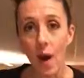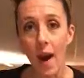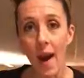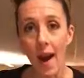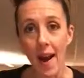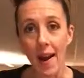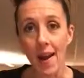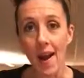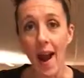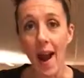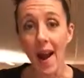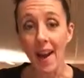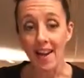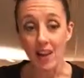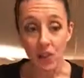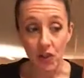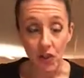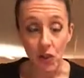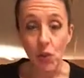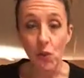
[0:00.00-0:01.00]
why
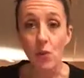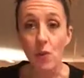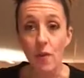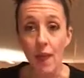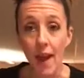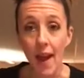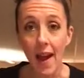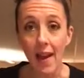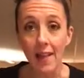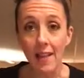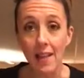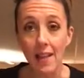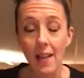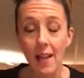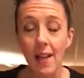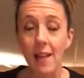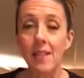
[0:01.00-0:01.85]
I do that